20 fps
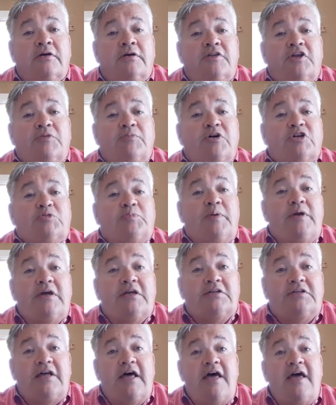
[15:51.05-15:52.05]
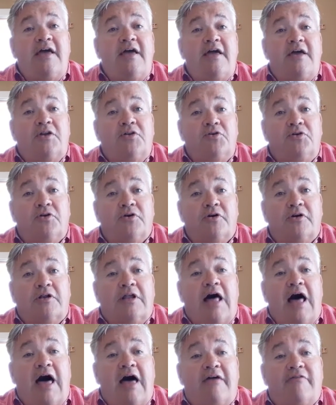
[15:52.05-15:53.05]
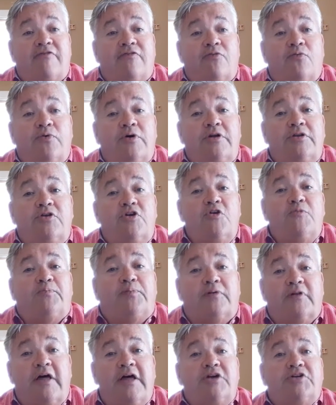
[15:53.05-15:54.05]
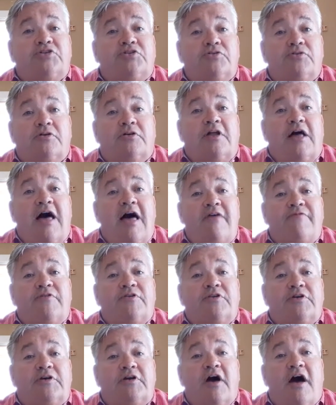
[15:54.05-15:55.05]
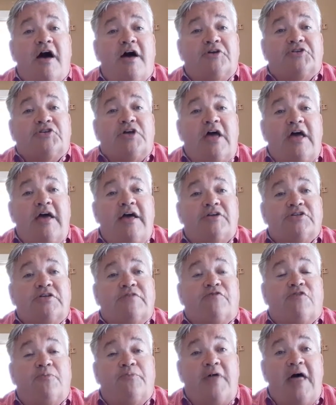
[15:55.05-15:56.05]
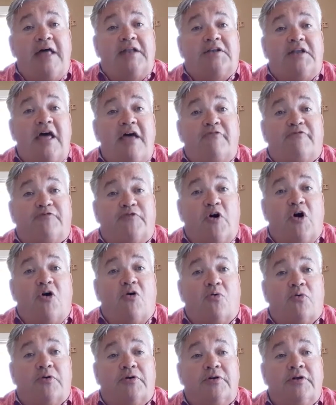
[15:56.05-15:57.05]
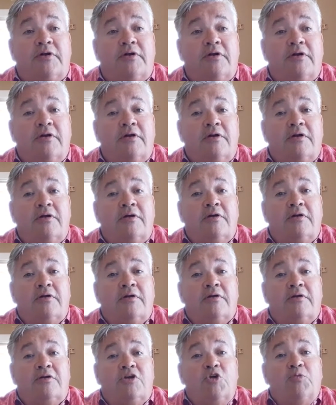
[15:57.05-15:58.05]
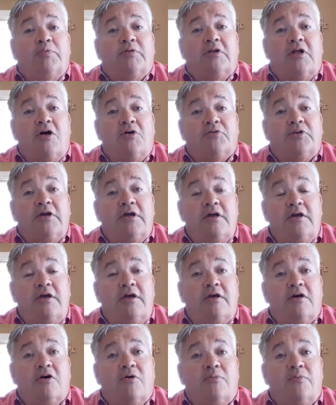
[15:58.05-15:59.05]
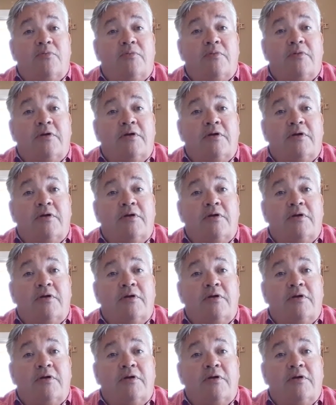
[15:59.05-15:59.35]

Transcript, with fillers: There must be a day in your life when you place your life into God's hands, and from that day forward, you belong to Him